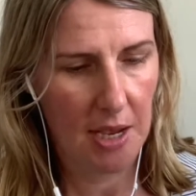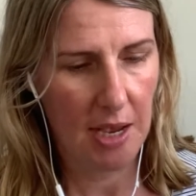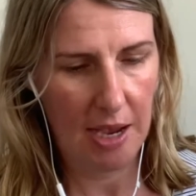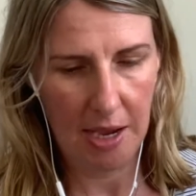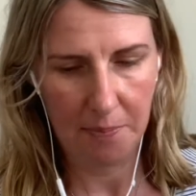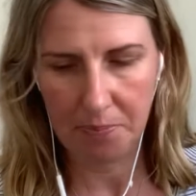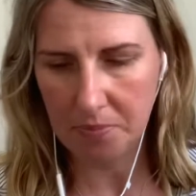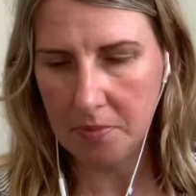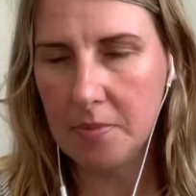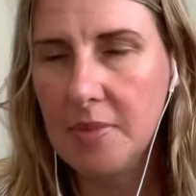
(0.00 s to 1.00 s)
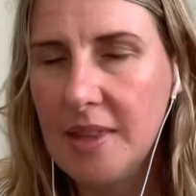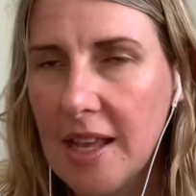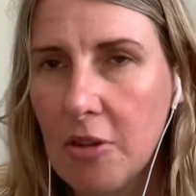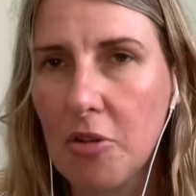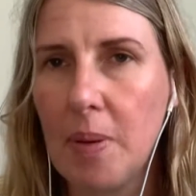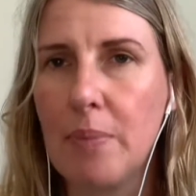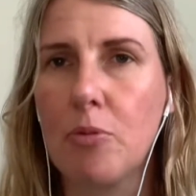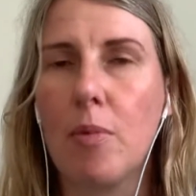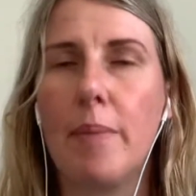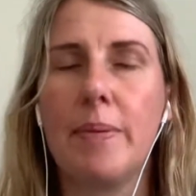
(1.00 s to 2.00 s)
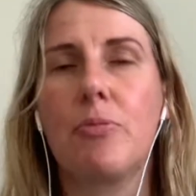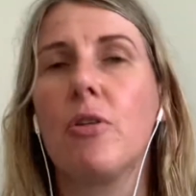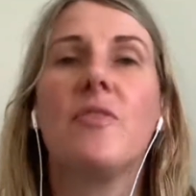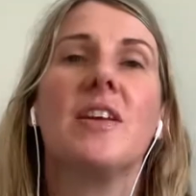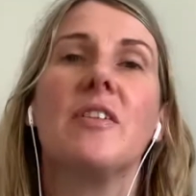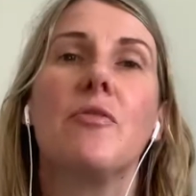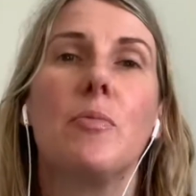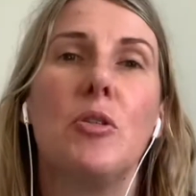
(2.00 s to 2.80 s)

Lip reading: A lot of people might be profiting from